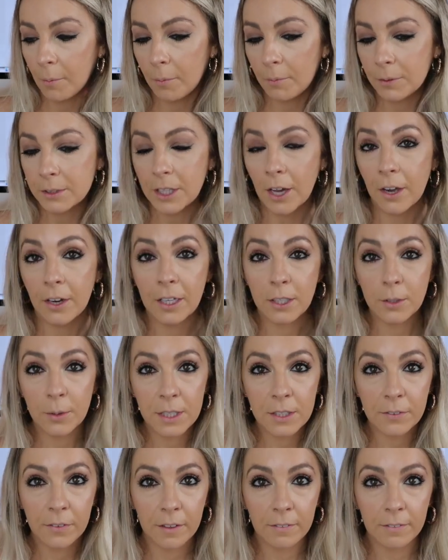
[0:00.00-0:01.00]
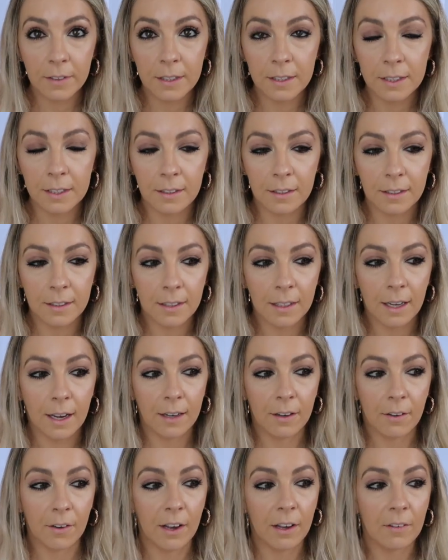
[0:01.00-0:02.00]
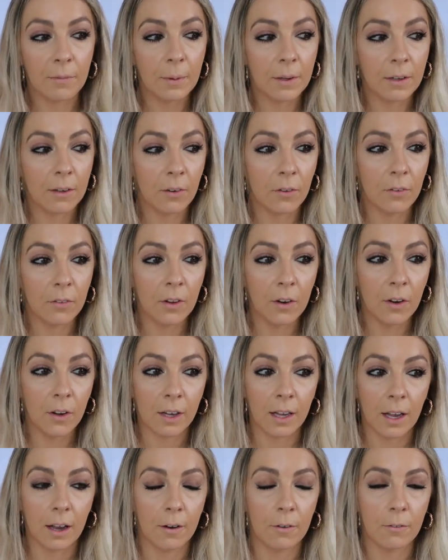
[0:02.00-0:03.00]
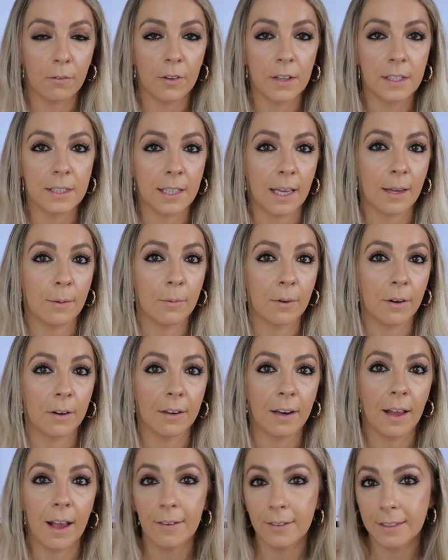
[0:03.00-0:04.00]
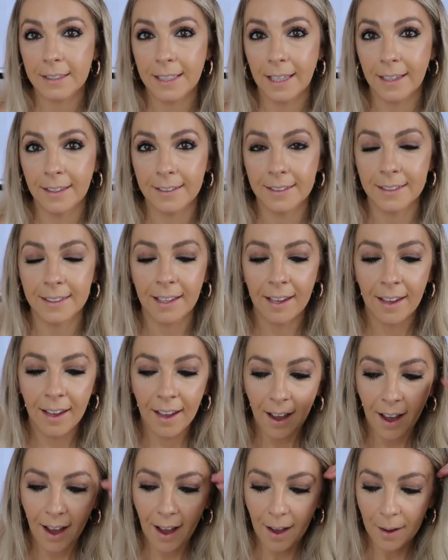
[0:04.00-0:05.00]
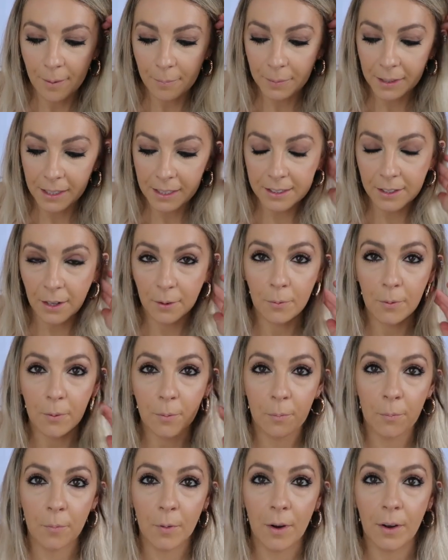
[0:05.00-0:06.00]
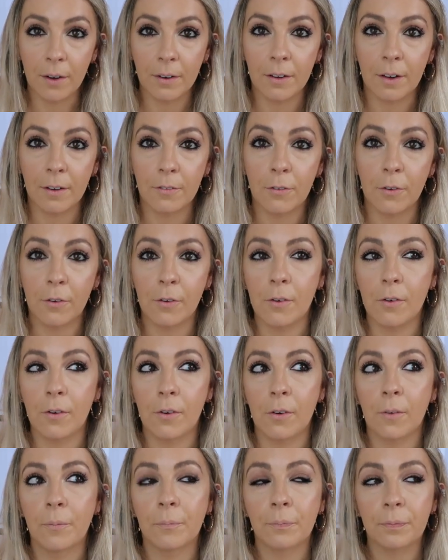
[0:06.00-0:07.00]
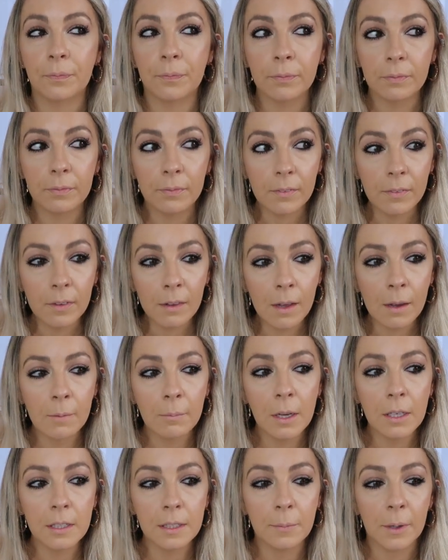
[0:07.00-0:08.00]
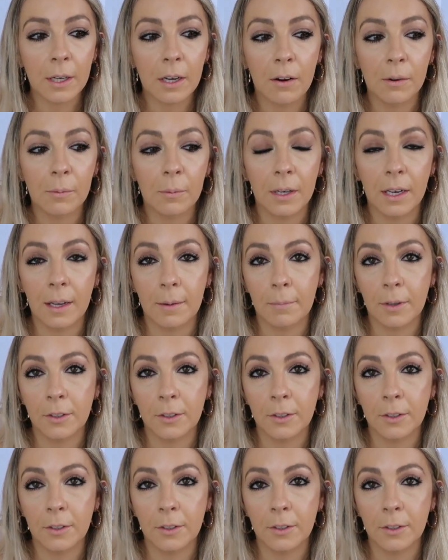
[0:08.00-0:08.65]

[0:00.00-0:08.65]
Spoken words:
was only £25.99, and I have been on the lookout for the same one ever since, because I want one for, I'm using my current one in